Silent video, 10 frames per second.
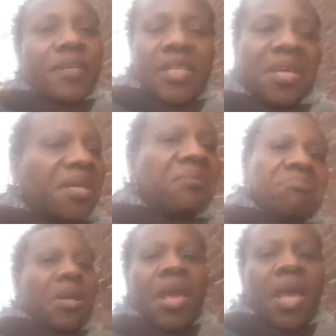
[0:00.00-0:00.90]
it,
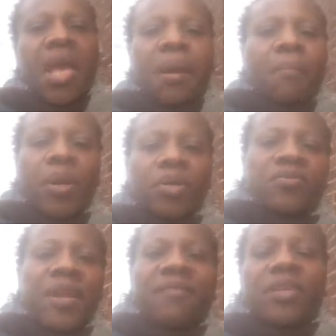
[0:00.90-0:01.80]
but
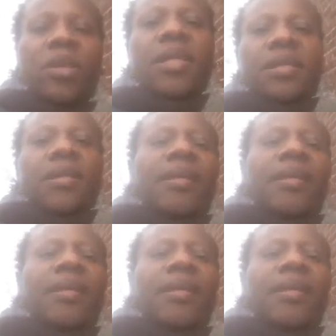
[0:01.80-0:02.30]
you've never done it.